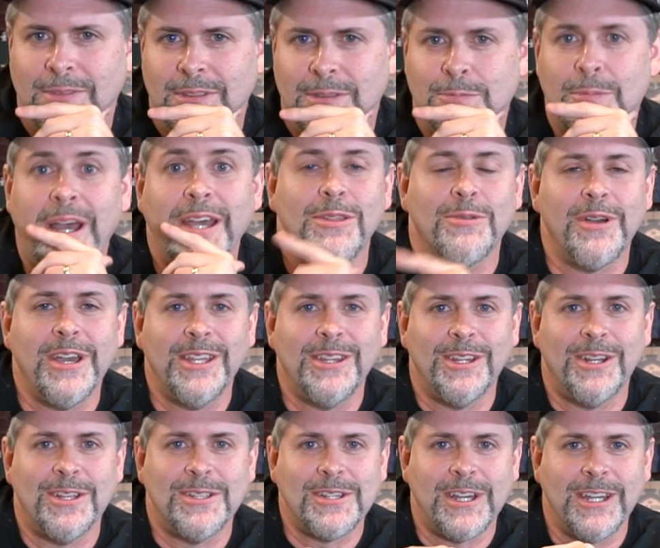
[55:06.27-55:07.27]
By the way, in the
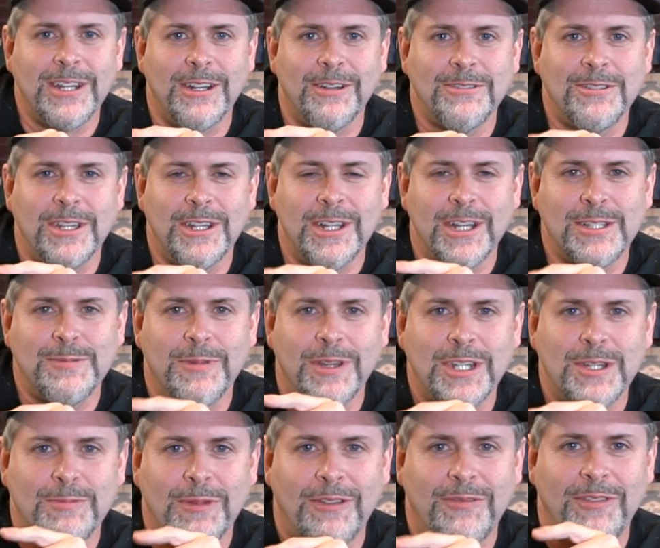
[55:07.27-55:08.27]
design notes, he does
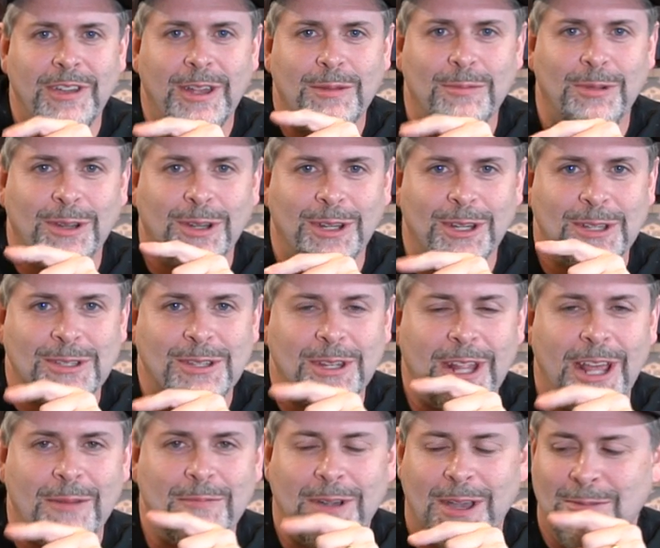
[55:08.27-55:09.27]
mention my fanboyness, so
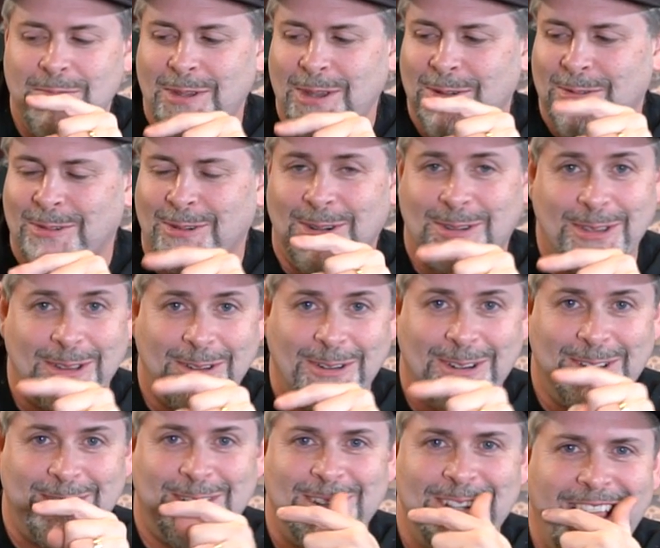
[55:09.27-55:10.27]
that might be worth
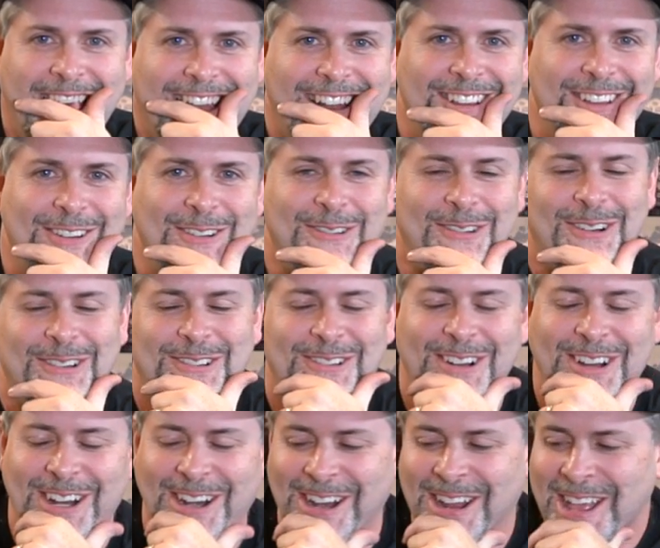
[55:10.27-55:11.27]
that alone worth
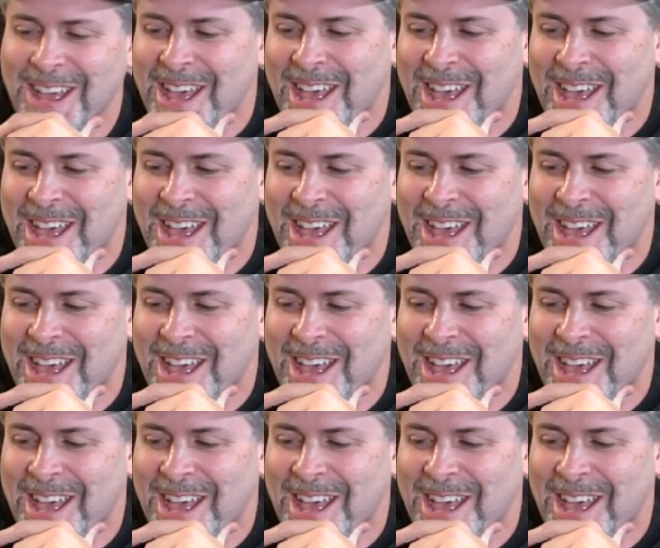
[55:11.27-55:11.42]
reading.